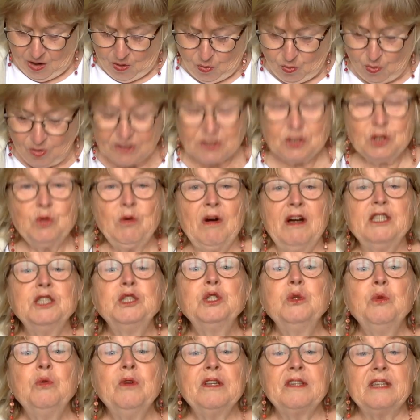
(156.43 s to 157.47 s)
What do I
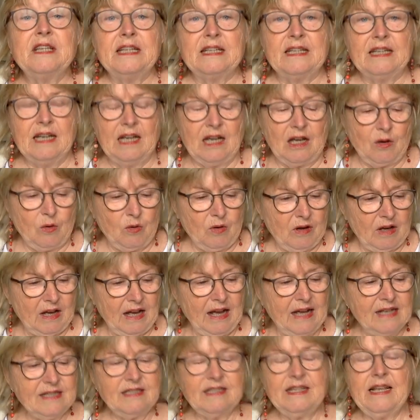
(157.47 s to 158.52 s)
do with it now?
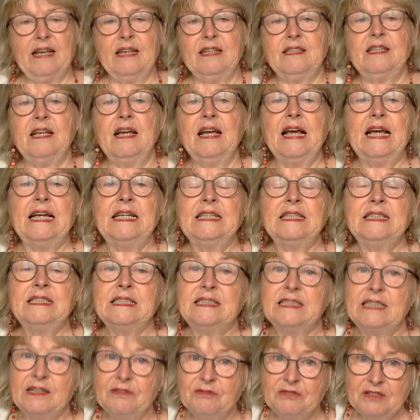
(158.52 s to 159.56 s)
I said
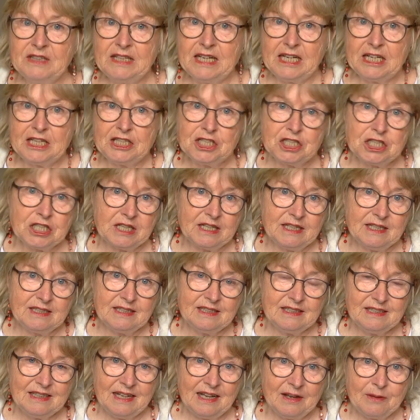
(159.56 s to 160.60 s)

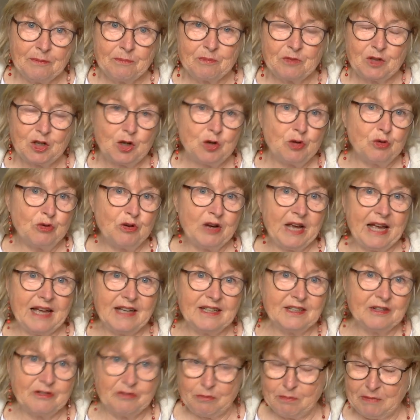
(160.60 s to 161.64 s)
divination,
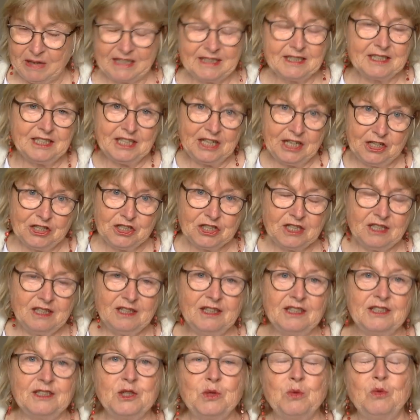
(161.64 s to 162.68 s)
creative
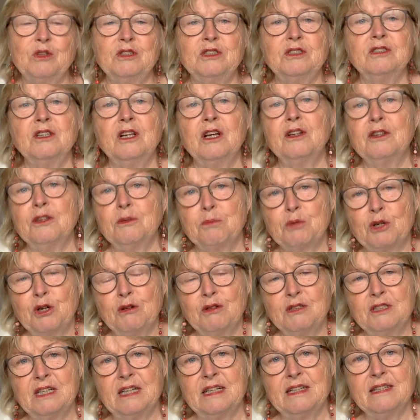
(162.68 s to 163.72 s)
meditation, this was the
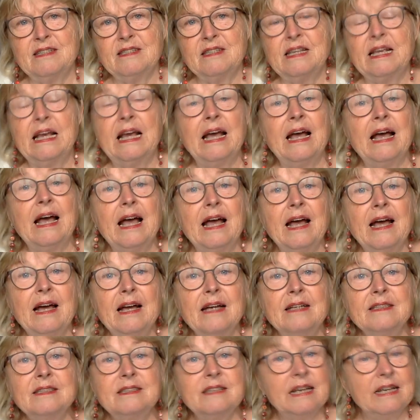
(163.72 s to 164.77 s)
process,
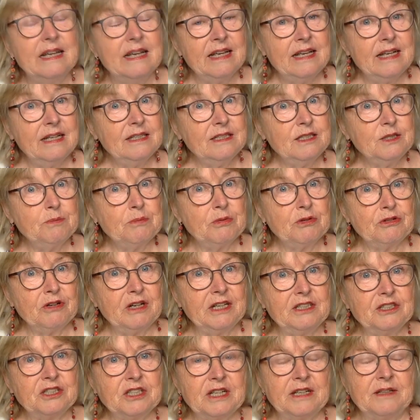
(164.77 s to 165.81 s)
and
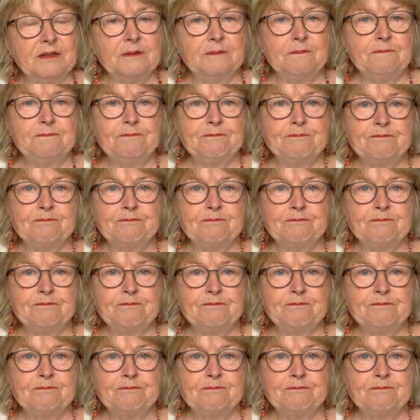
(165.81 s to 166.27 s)
inspiration.